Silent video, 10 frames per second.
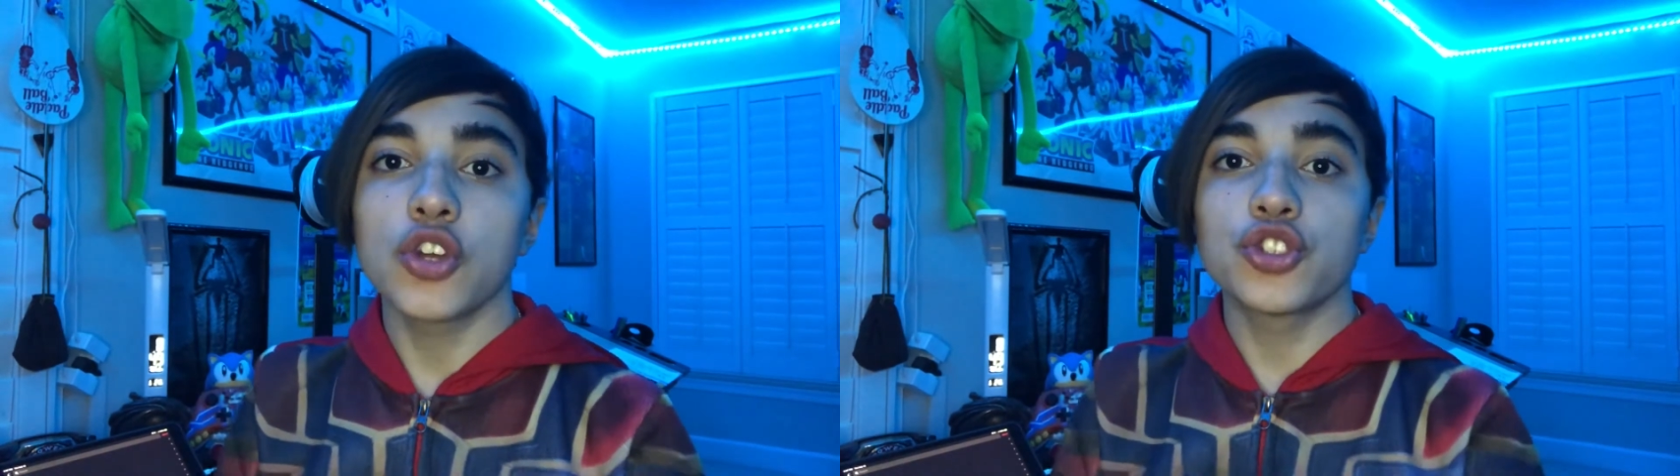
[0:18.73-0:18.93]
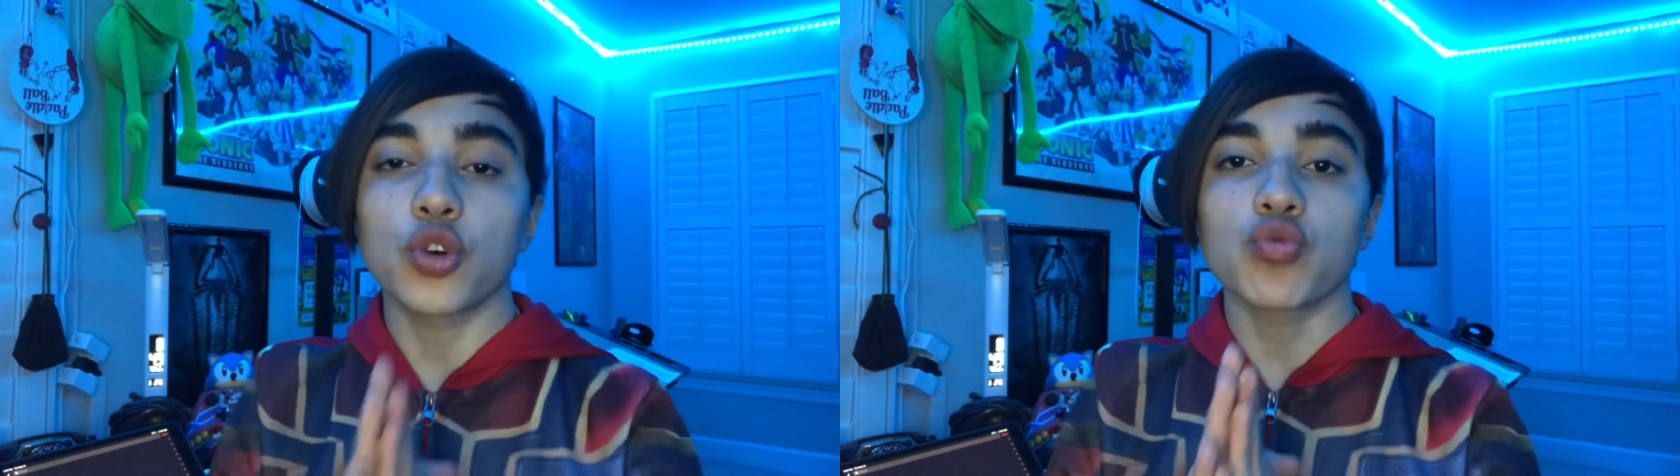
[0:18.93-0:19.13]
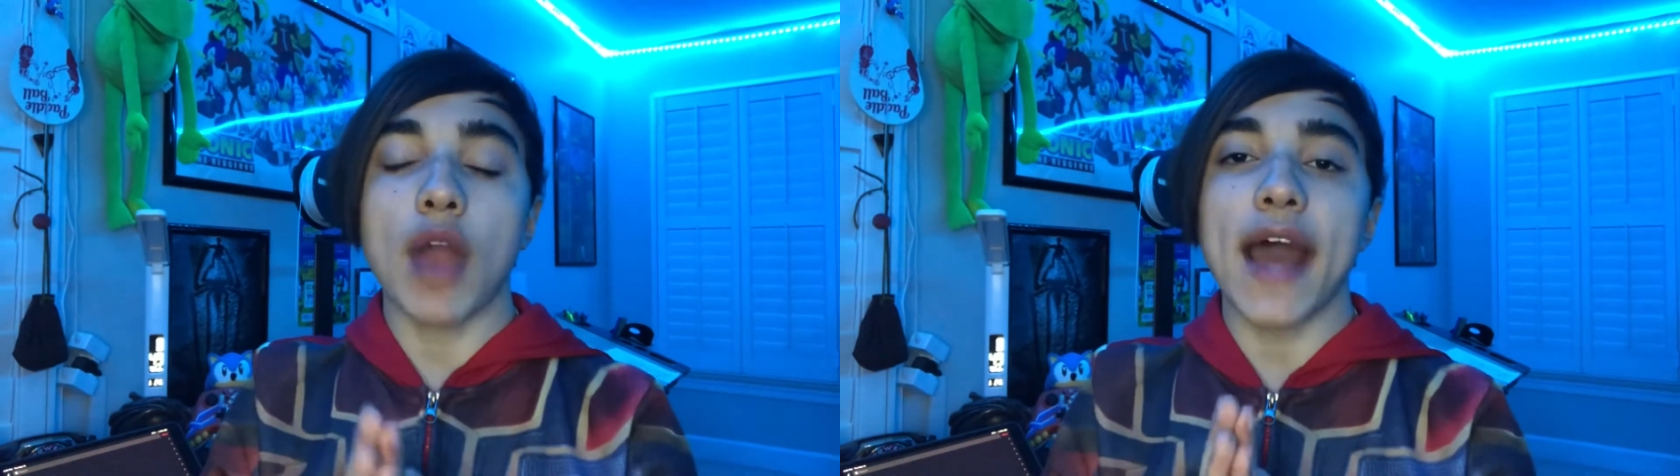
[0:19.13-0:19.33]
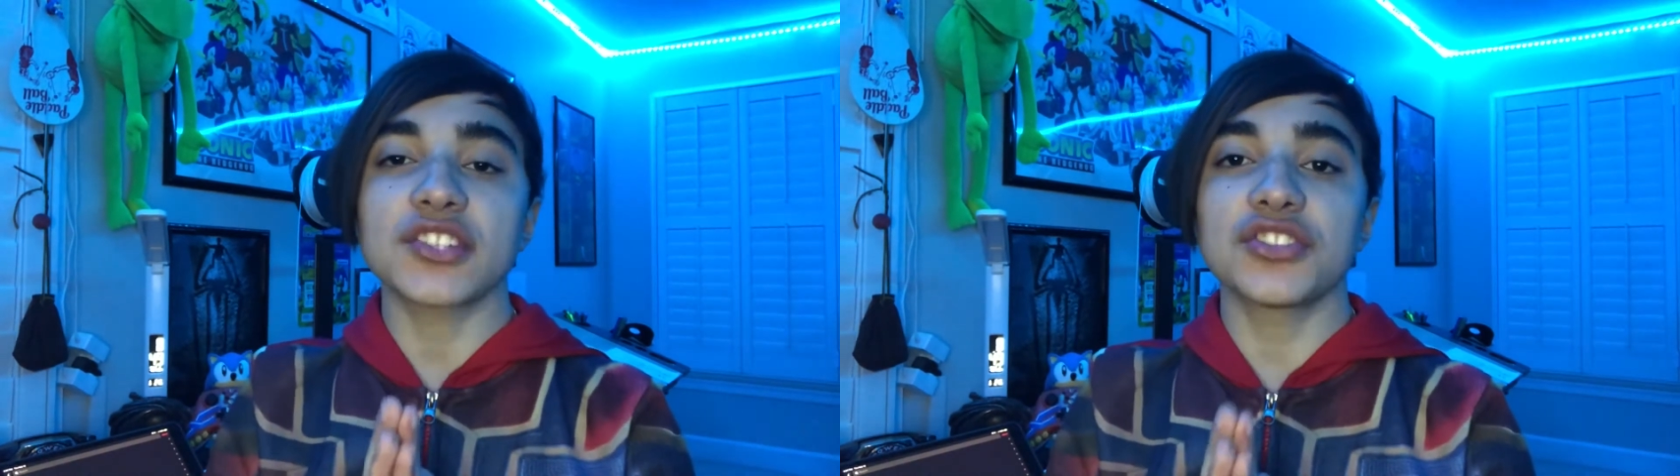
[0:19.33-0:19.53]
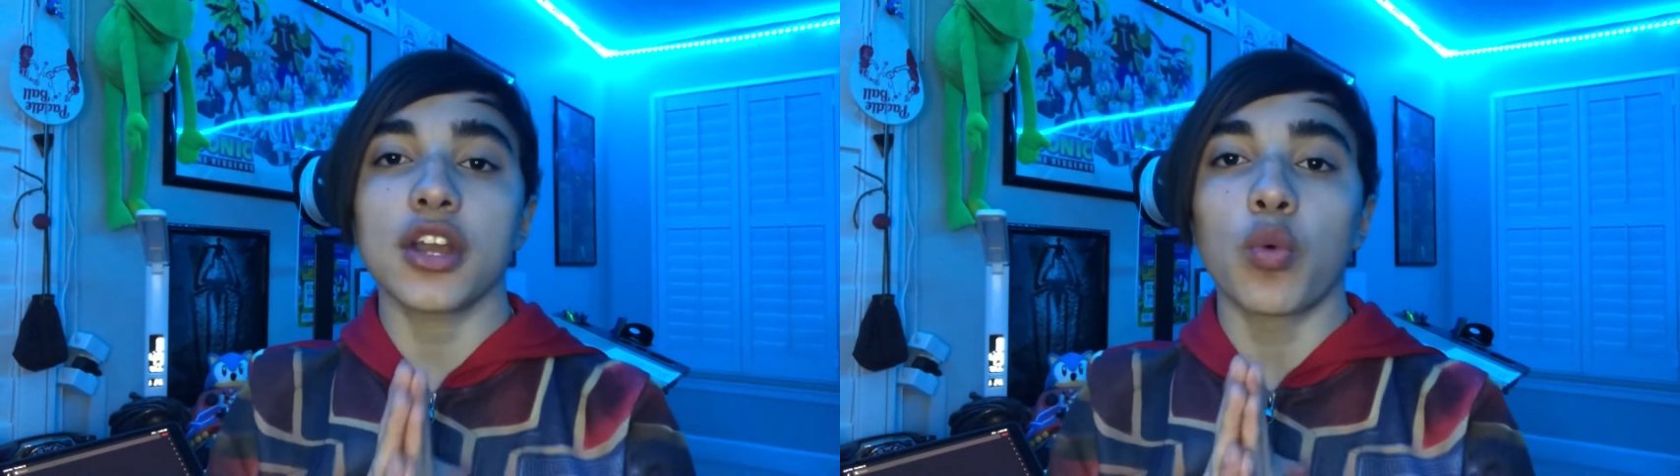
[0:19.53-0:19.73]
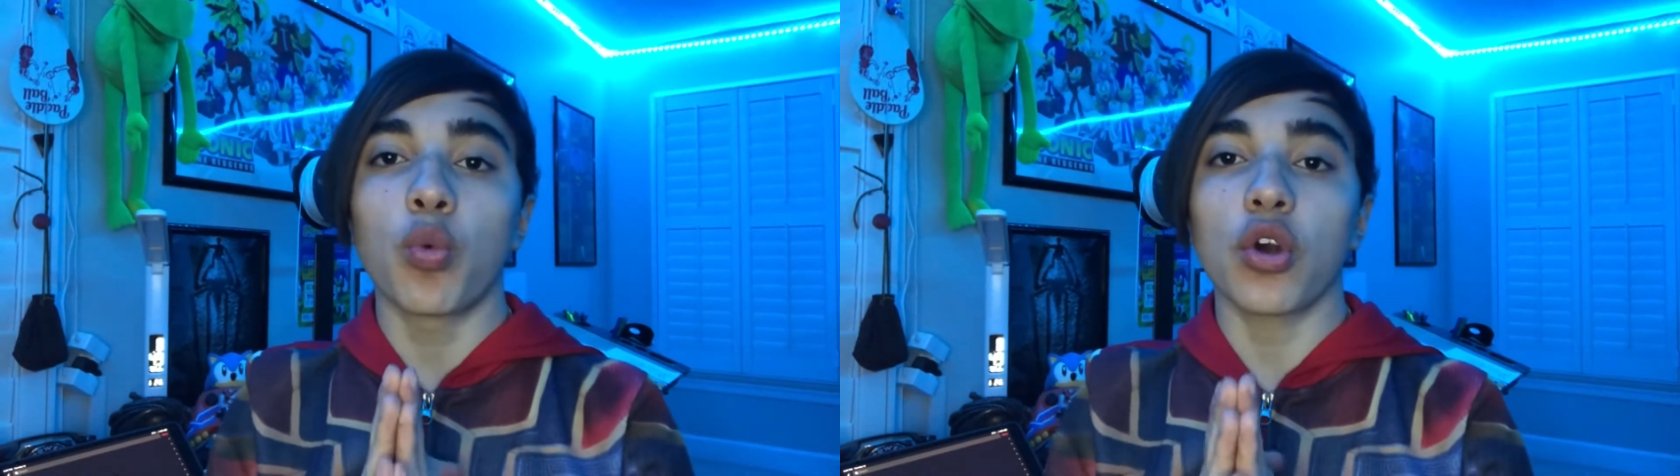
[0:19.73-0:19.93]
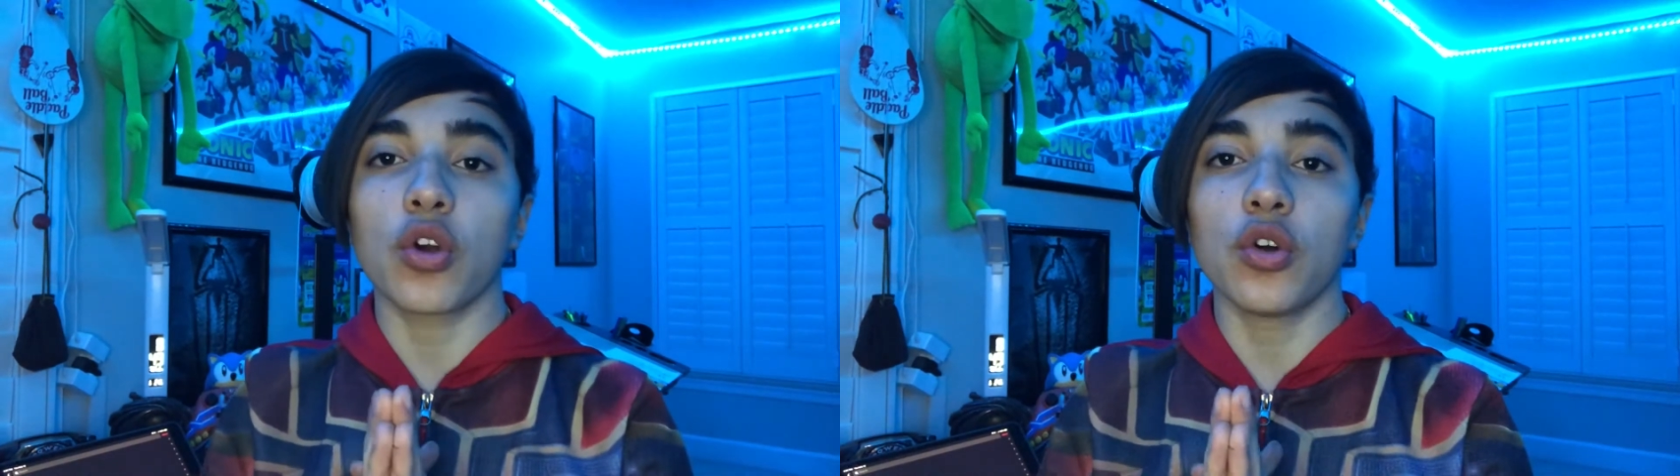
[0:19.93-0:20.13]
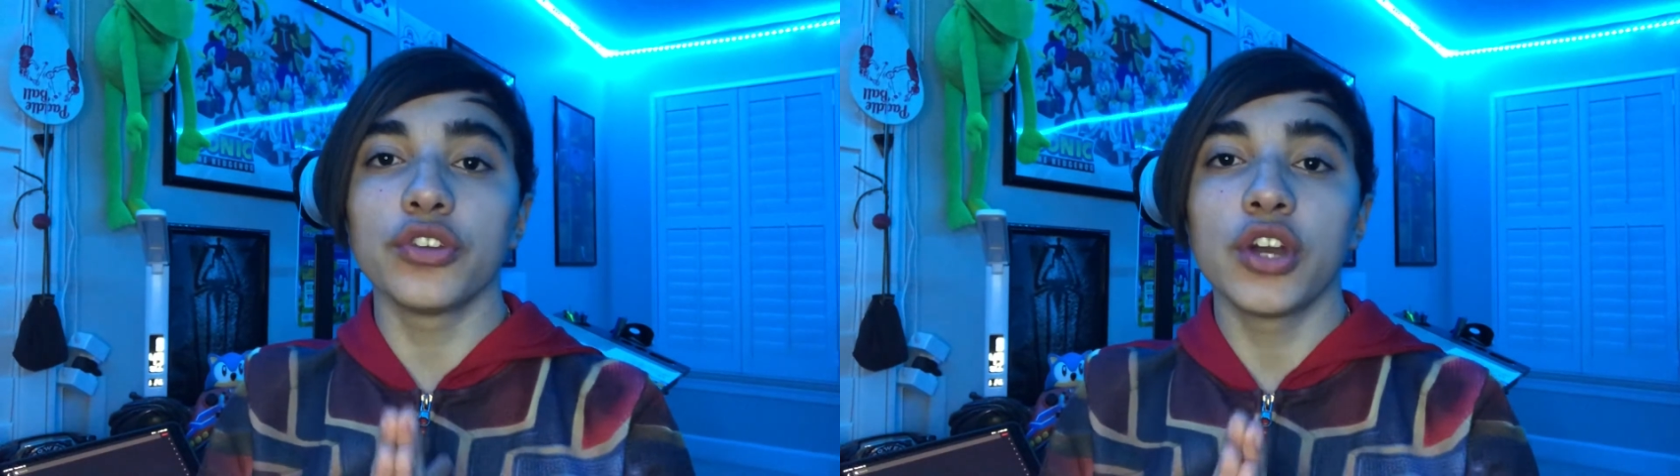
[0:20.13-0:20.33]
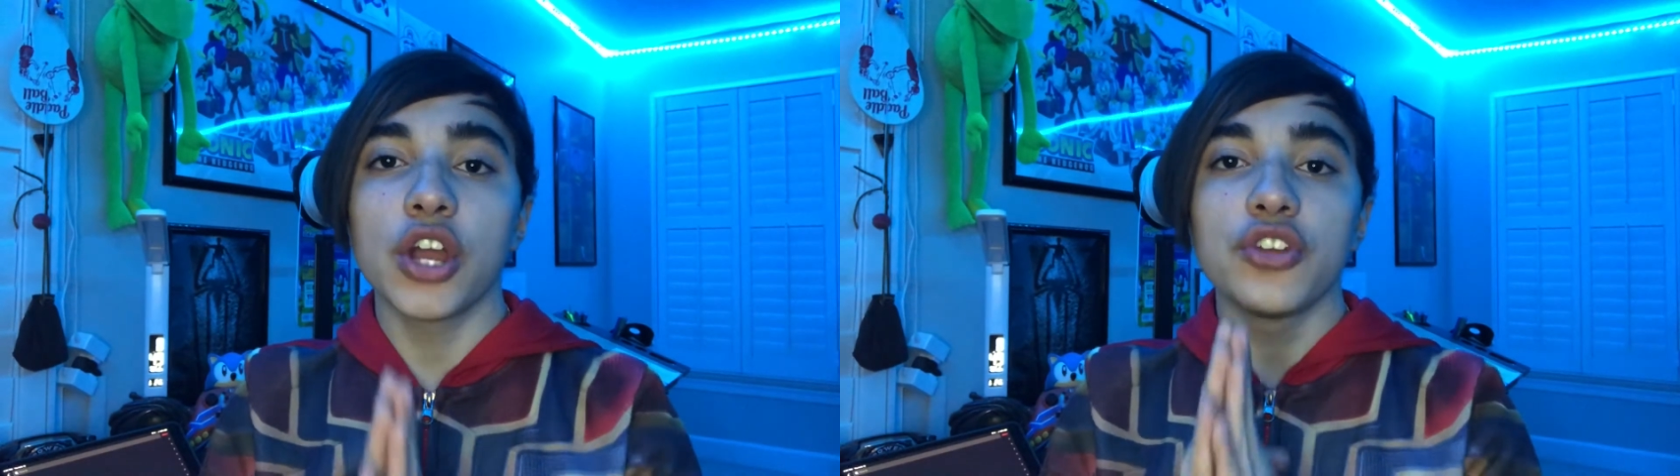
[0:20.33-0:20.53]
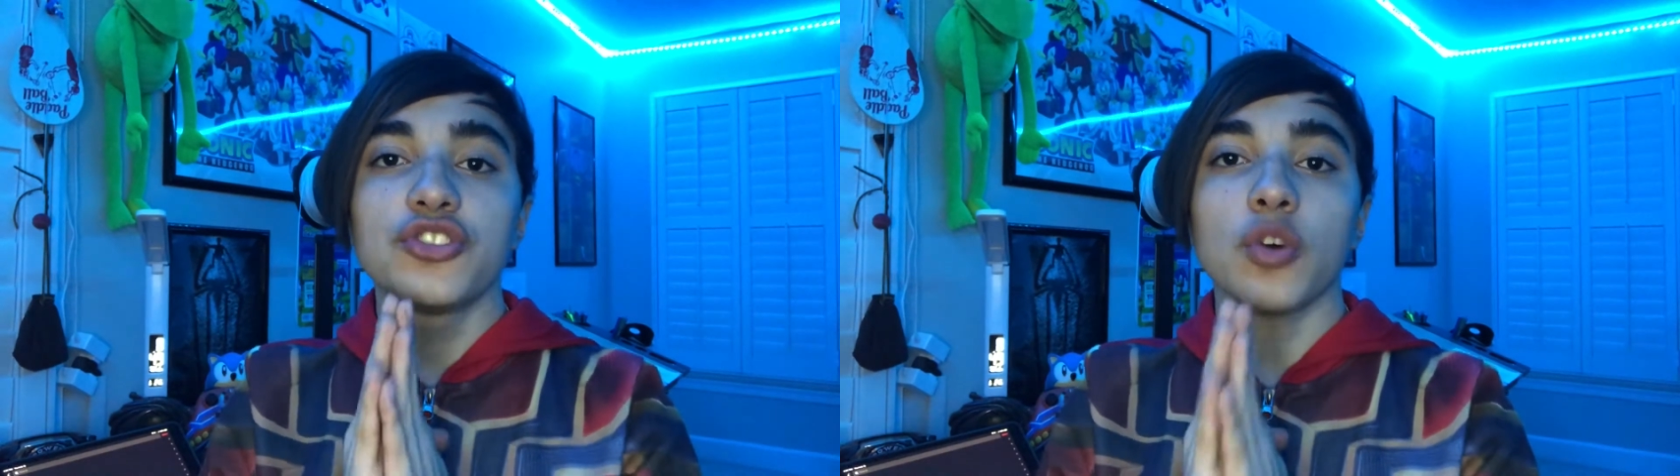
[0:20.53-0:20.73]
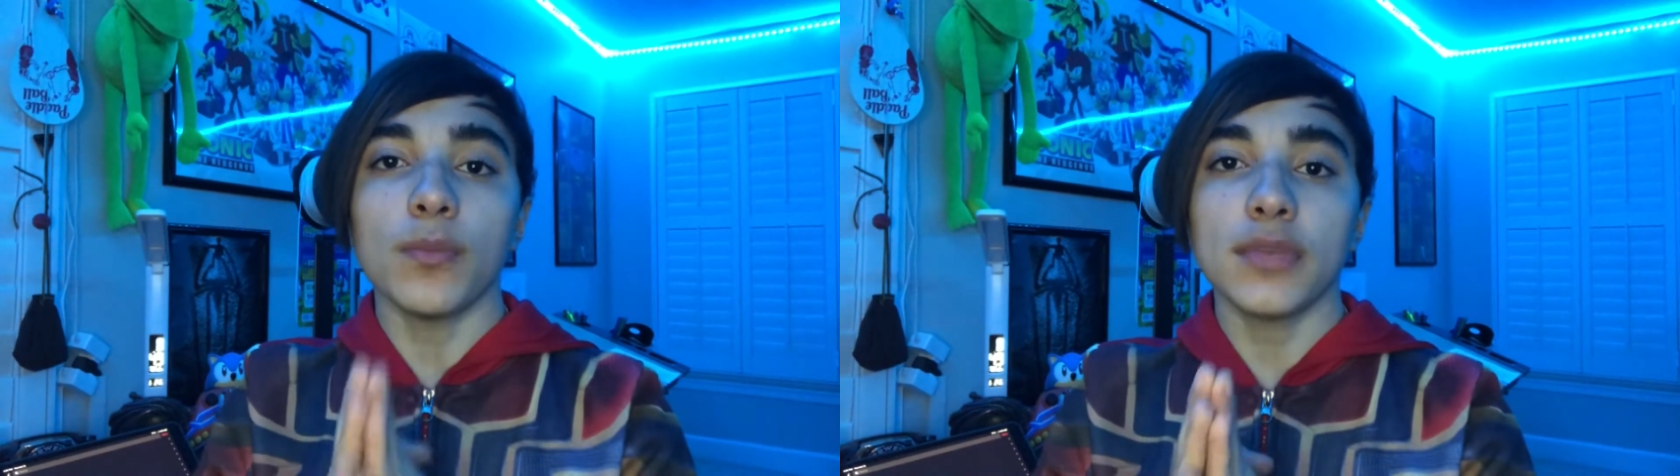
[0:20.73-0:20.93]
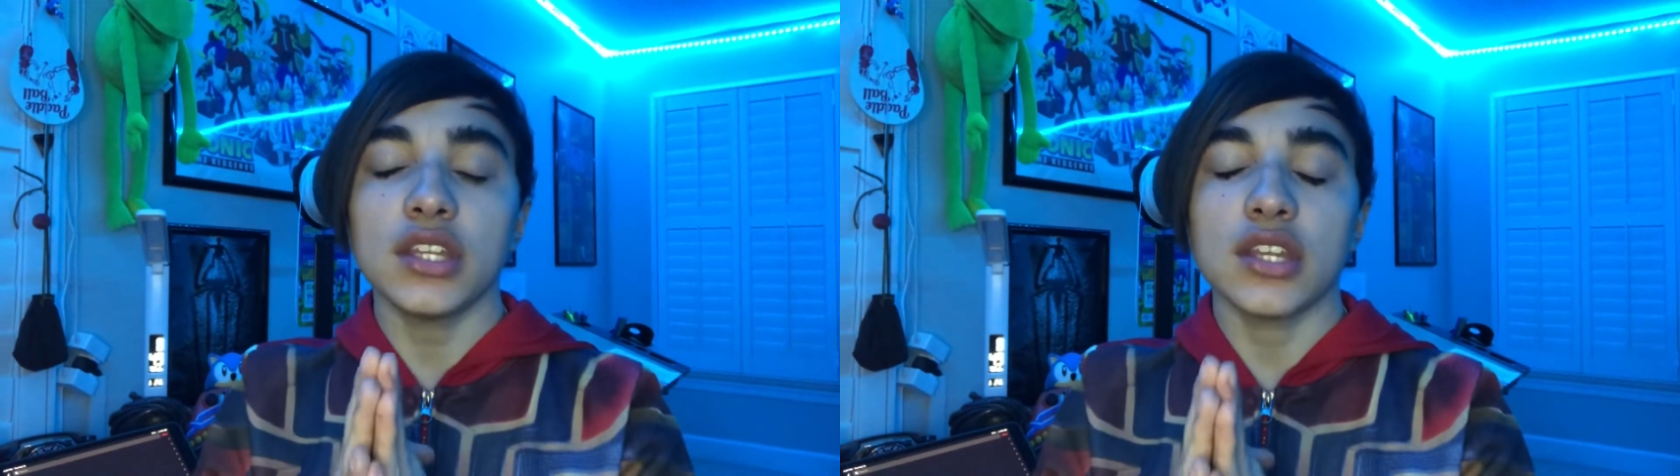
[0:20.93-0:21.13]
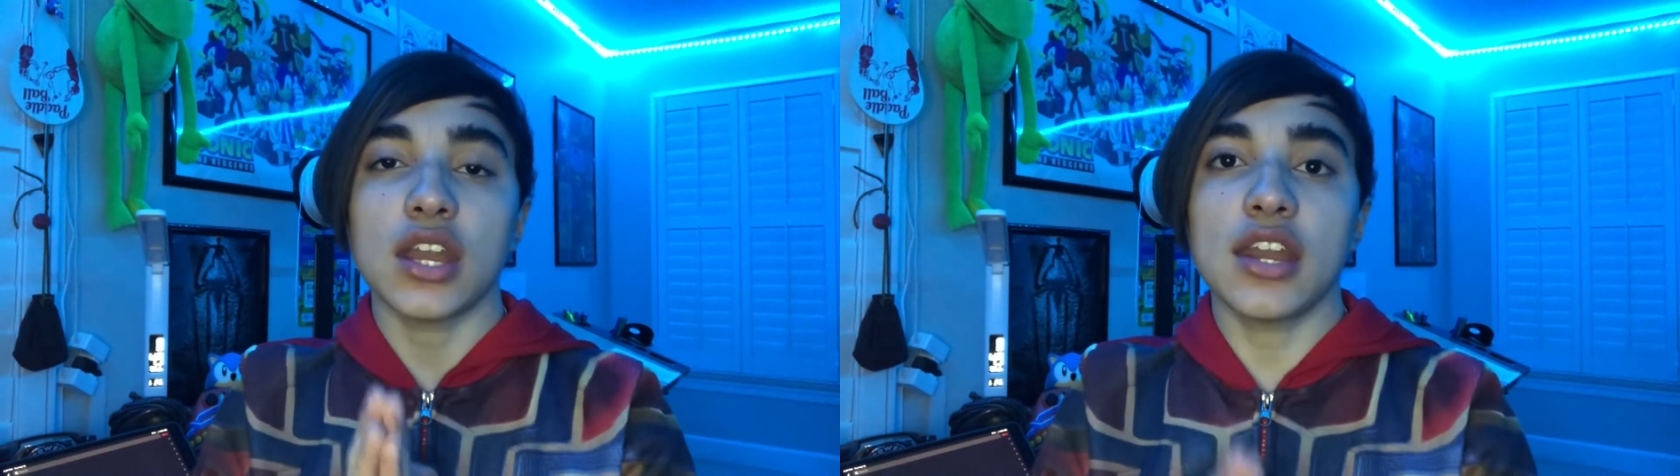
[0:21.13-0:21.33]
Jurassic World Dominion.